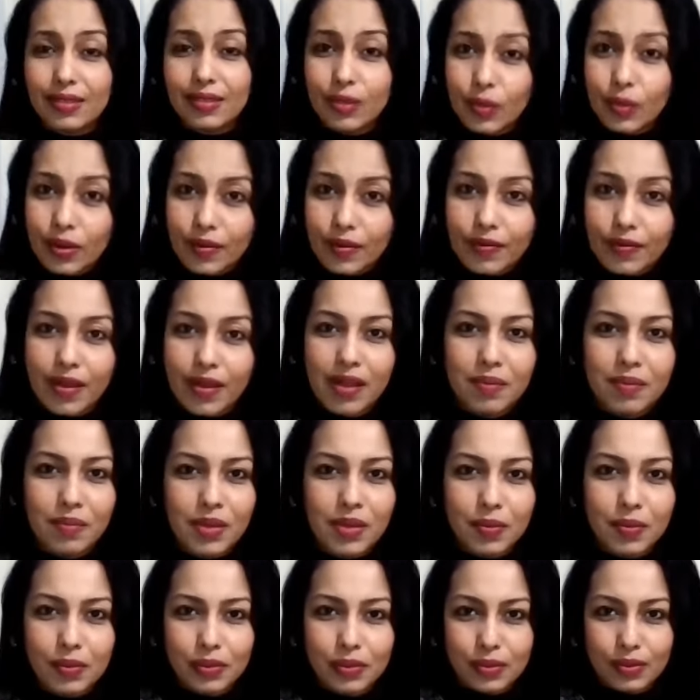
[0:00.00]
Go and find
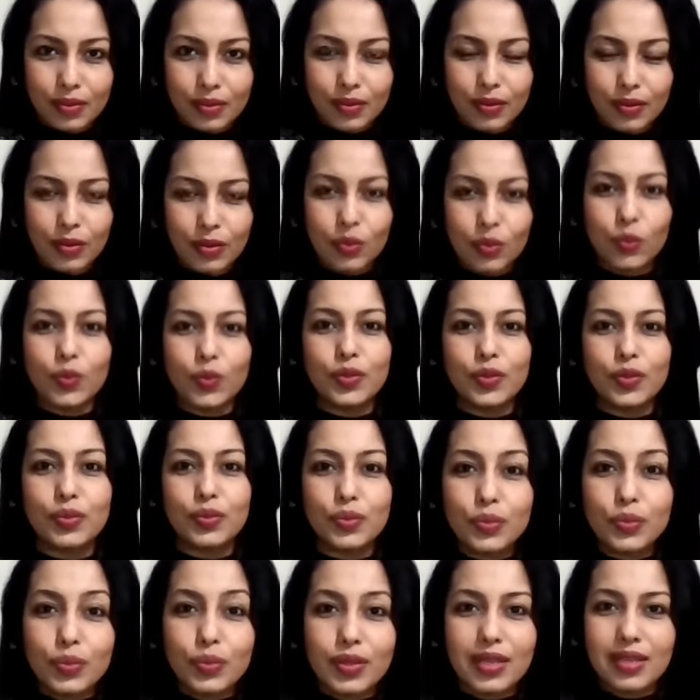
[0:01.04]
people who would
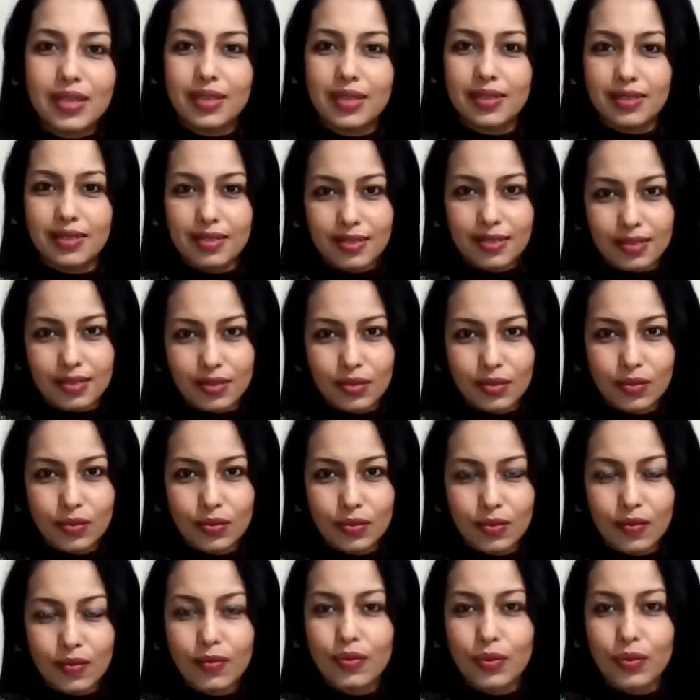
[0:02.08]
really see
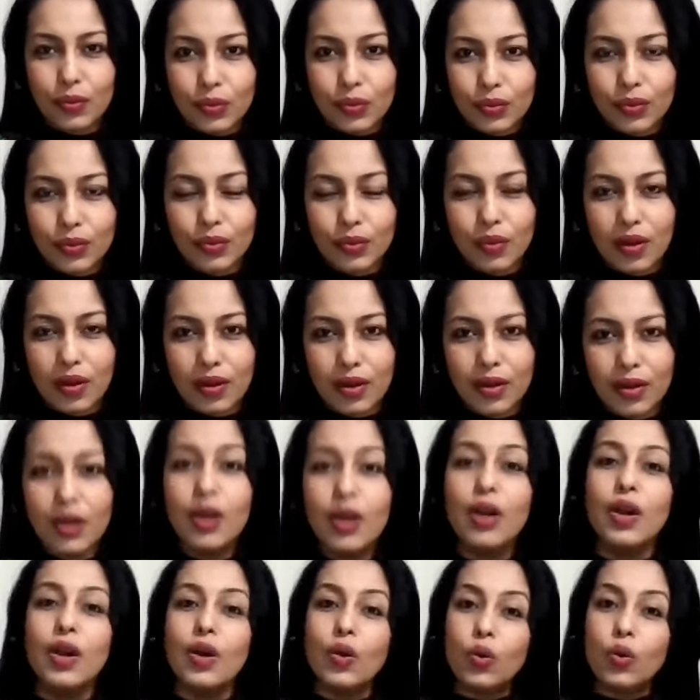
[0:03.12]
you for who you are,
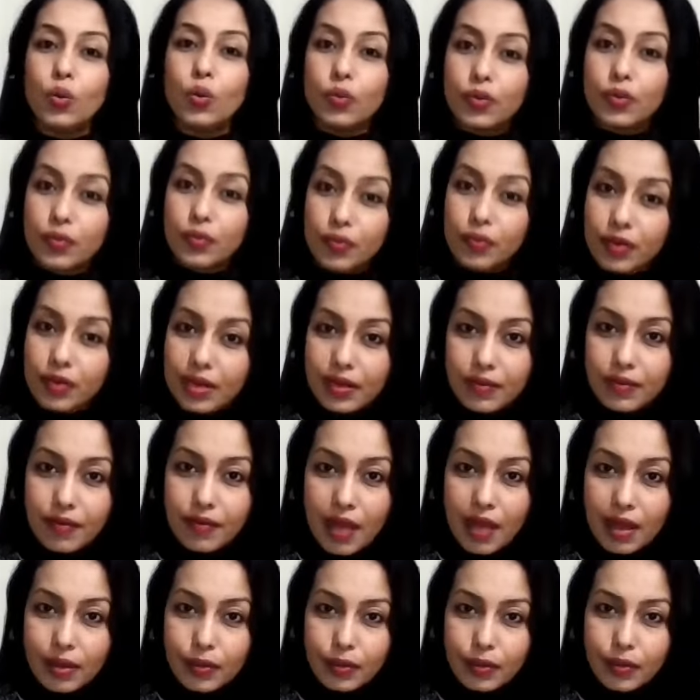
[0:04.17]
who would really
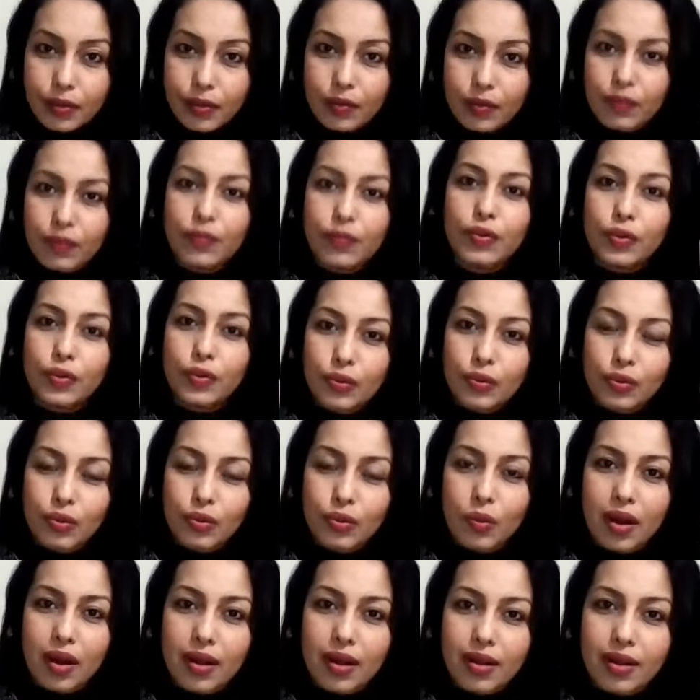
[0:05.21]
value you for who
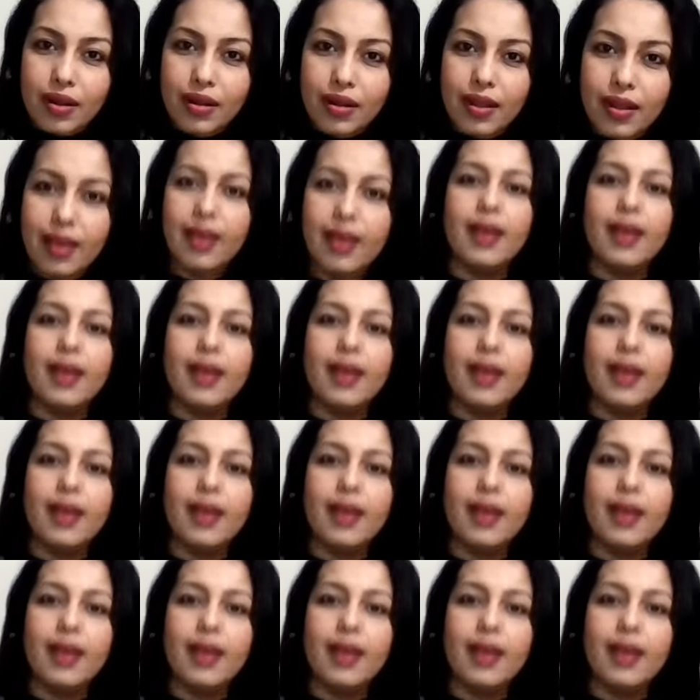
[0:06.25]
you are.